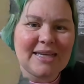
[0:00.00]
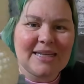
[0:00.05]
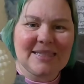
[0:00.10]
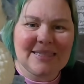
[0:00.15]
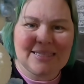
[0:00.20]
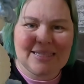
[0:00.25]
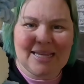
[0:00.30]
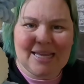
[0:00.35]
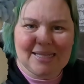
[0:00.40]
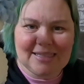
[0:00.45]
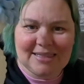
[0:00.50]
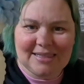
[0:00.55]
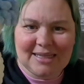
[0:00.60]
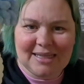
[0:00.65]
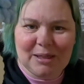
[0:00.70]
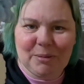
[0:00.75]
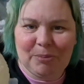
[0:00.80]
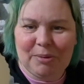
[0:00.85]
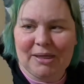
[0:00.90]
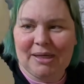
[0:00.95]
It's less
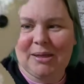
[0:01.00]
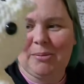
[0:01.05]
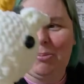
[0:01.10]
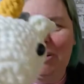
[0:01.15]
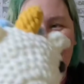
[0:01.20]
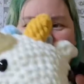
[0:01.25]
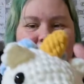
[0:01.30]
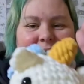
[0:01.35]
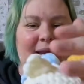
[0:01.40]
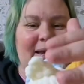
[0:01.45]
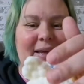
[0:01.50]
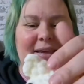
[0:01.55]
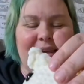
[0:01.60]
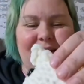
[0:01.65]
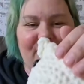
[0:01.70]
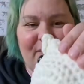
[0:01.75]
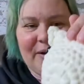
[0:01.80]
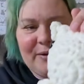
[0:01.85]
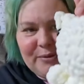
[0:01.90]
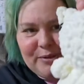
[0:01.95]
like a pig, but like
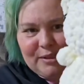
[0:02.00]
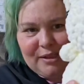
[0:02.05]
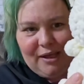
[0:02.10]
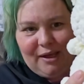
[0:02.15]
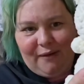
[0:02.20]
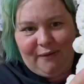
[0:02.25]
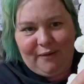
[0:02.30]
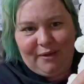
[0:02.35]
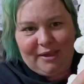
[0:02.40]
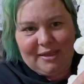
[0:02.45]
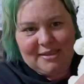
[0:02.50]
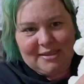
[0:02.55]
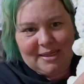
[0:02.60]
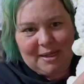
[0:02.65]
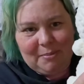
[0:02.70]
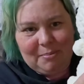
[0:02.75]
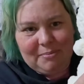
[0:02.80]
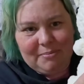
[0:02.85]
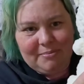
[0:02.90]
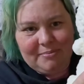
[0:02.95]
if I was to cover this
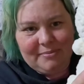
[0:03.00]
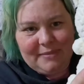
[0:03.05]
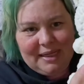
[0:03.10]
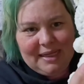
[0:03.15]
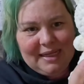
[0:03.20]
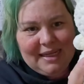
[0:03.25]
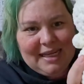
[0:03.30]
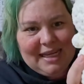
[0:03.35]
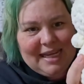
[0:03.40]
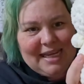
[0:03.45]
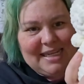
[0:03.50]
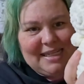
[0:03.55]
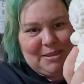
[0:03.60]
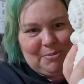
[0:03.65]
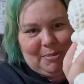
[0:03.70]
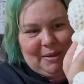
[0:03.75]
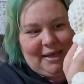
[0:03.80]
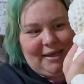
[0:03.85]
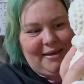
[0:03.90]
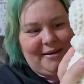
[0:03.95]
up, it's a
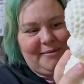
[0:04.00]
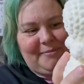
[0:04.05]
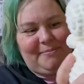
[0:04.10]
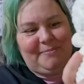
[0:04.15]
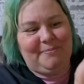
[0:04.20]
pig.